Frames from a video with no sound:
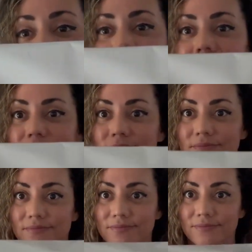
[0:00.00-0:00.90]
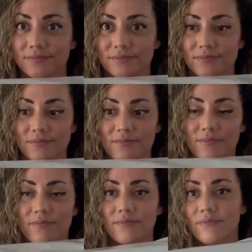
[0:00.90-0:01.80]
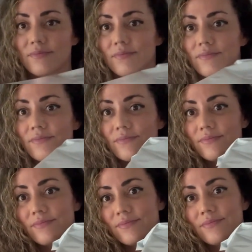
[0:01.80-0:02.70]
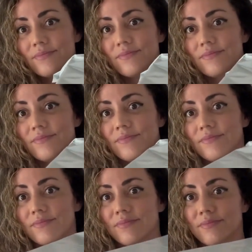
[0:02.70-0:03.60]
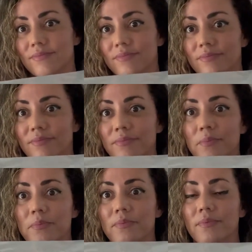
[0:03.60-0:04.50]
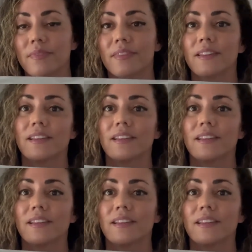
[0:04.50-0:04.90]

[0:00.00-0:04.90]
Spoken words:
No one is speaking in this clip.